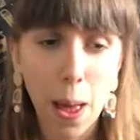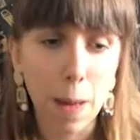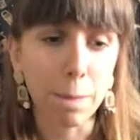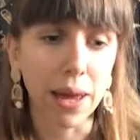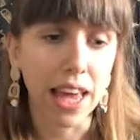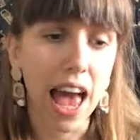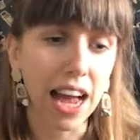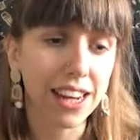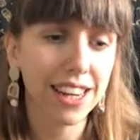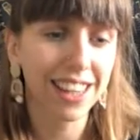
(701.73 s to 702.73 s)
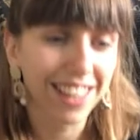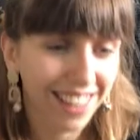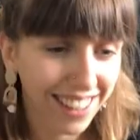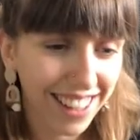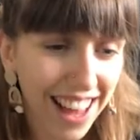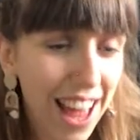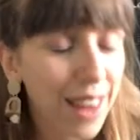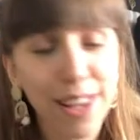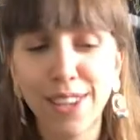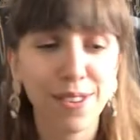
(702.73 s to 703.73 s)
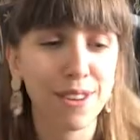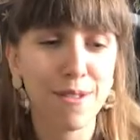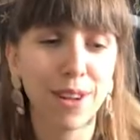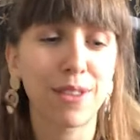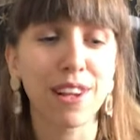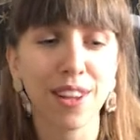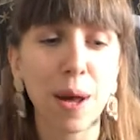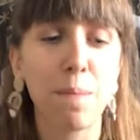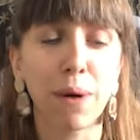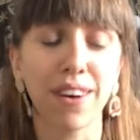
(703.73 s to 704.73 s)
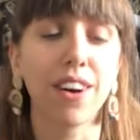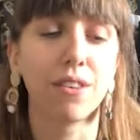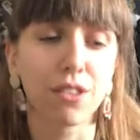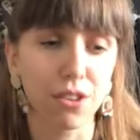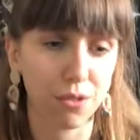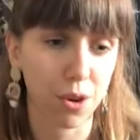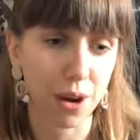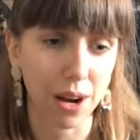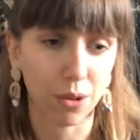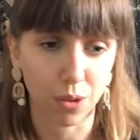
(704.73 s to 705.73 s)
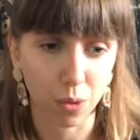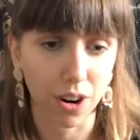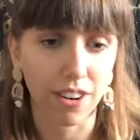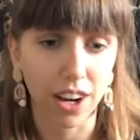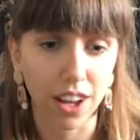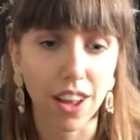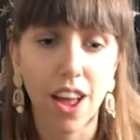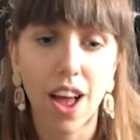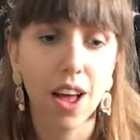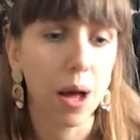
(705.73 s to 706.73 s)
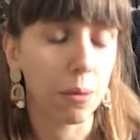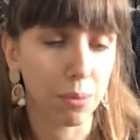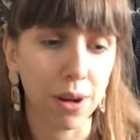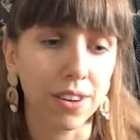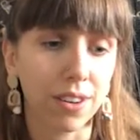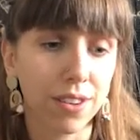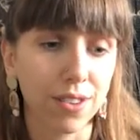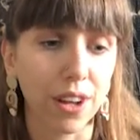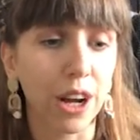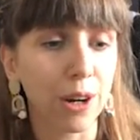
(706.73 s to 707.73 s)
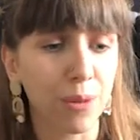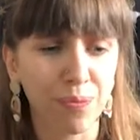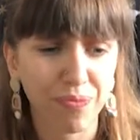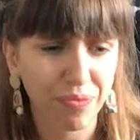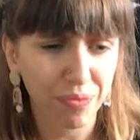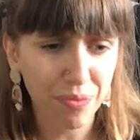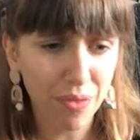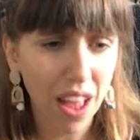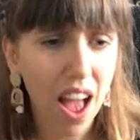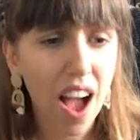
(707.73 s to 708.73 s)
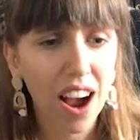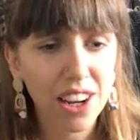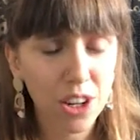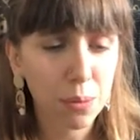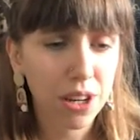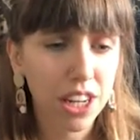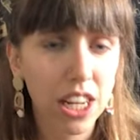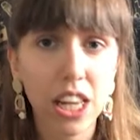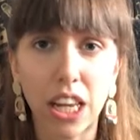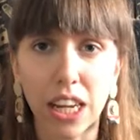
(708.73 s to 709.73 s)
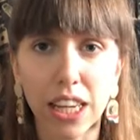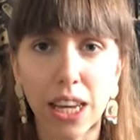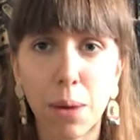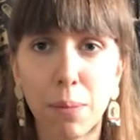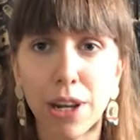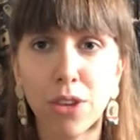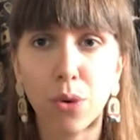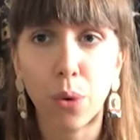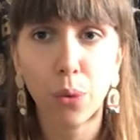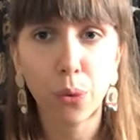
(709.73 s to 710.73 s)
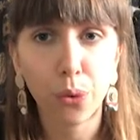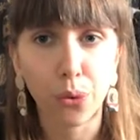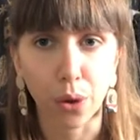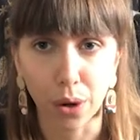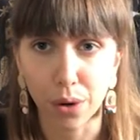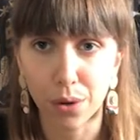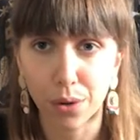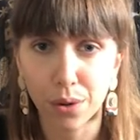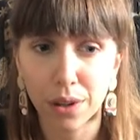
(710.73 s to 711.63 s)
big head. That's what it reminds me. It's like a bun after a few hours of wearing a bun. So I don't particularly like it, but it's also